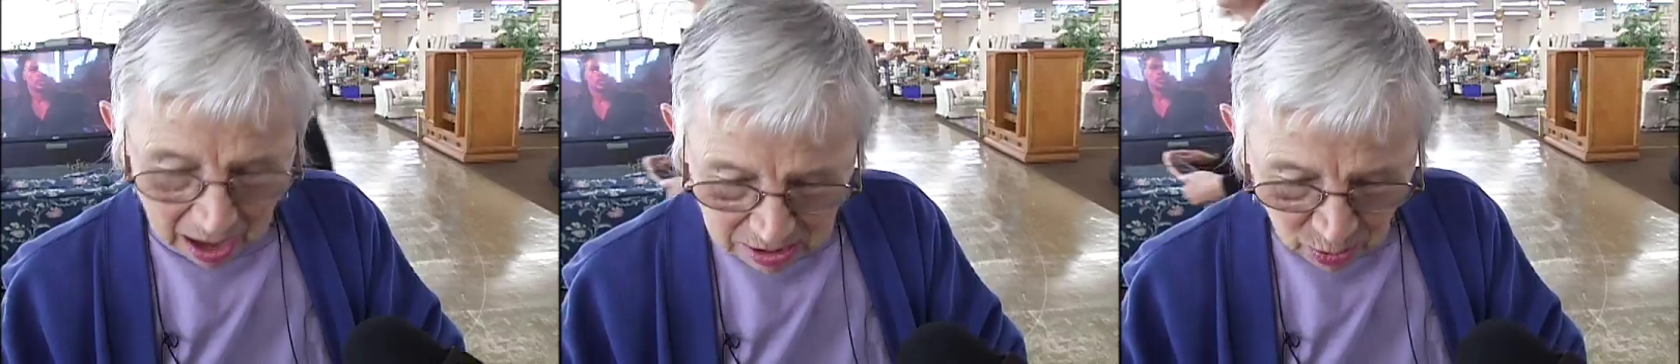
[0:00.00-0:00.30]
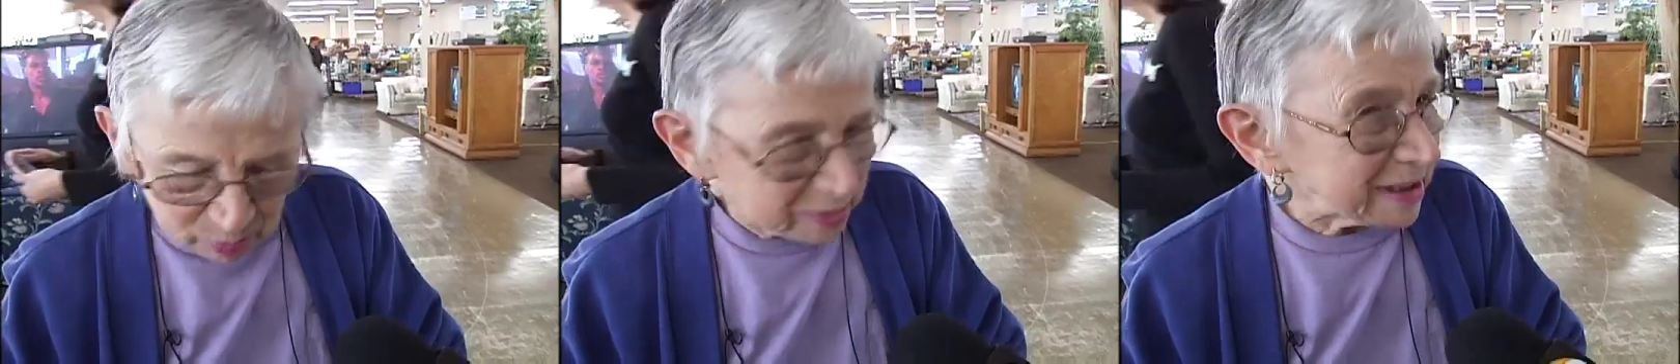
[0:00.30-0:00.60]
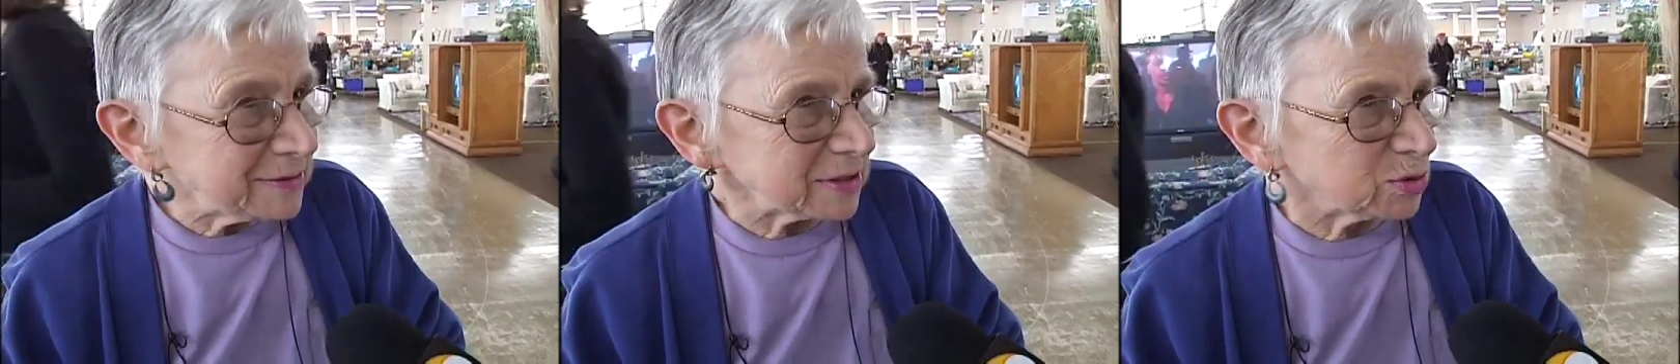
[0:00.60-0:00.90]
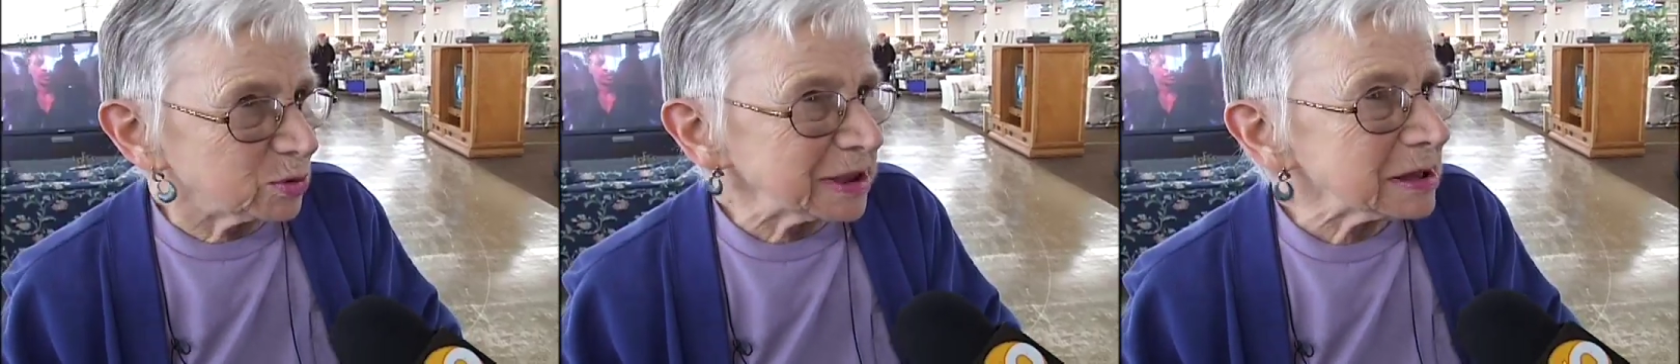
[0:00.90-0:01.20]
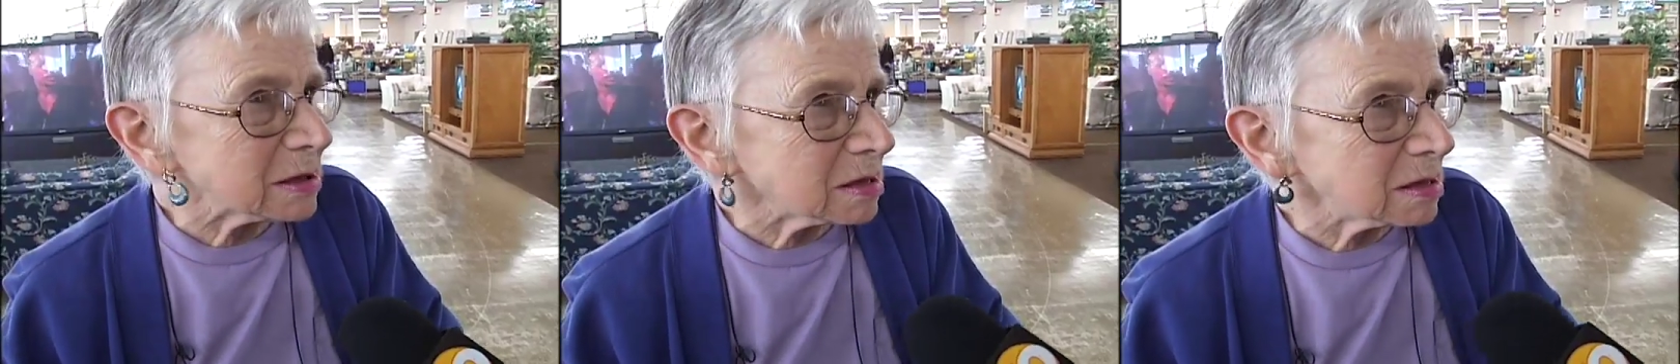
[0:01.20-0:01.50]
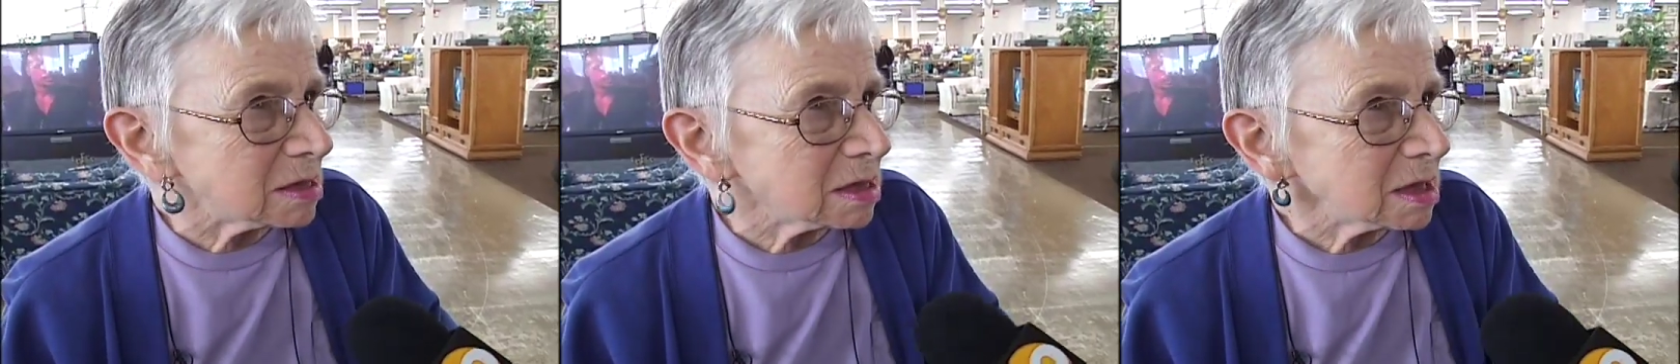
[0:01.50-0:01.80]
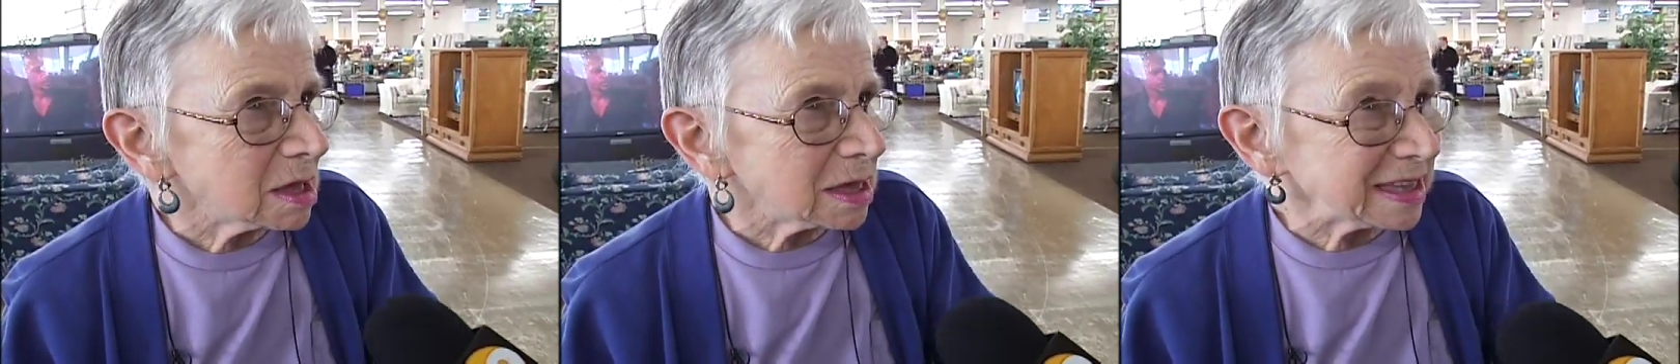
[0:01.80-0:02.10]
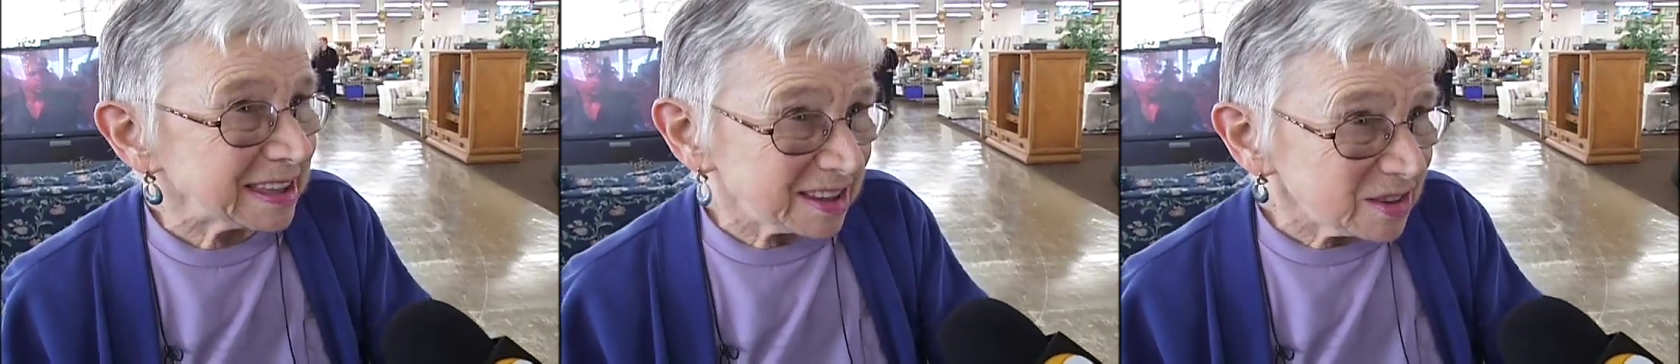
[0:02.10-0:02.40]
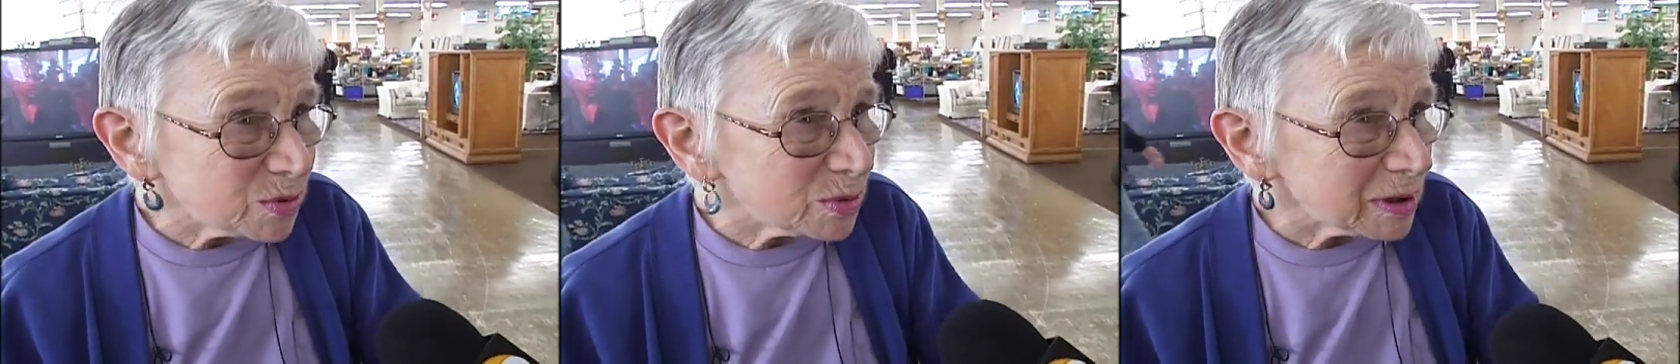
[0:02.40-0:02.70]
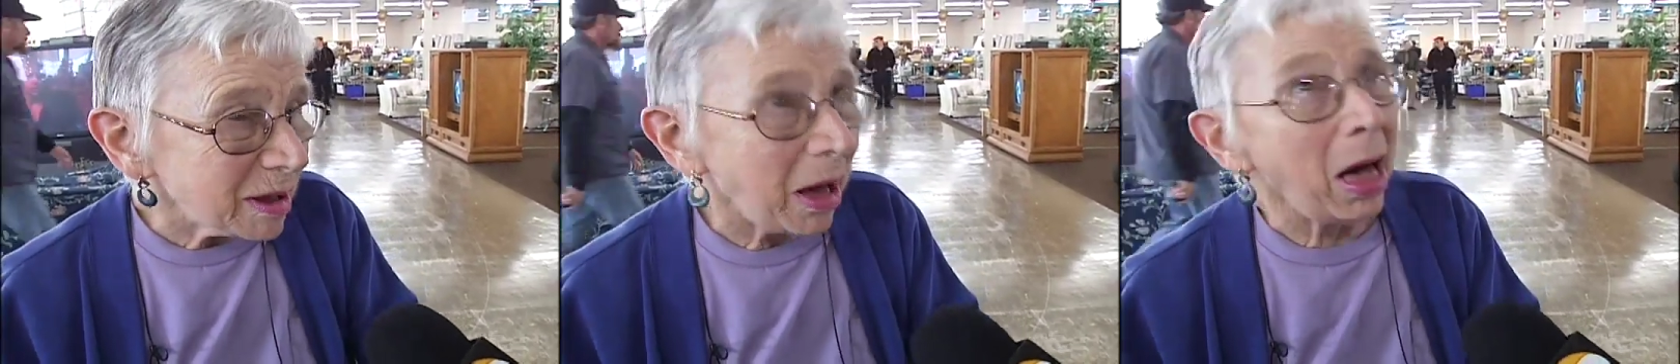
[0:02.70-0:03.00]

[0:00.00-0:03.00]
I don't believe it's real. It's real. It is real.